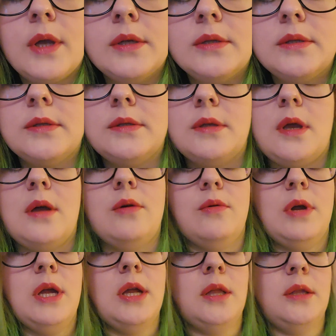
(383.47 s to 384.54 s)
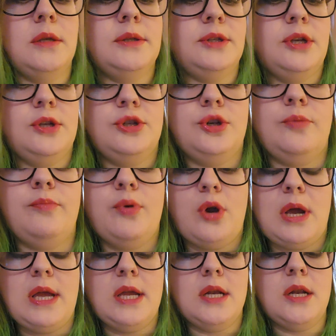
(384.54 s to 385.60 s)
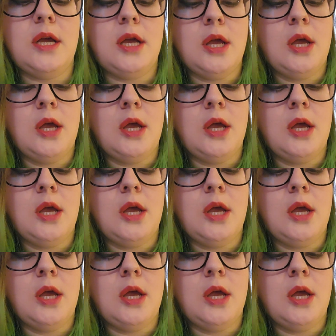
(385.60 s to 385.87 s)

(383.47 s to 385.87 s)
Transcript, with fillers: so let's change your brain.